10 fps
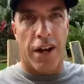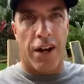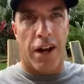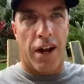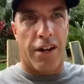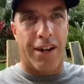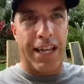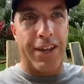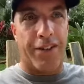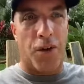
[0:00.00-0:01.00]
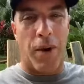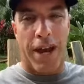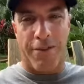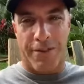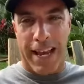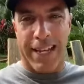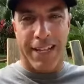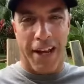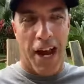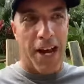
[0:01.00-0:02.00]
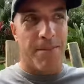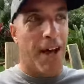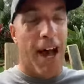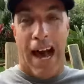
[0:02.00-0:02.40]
uh, uh, easier way of taking time.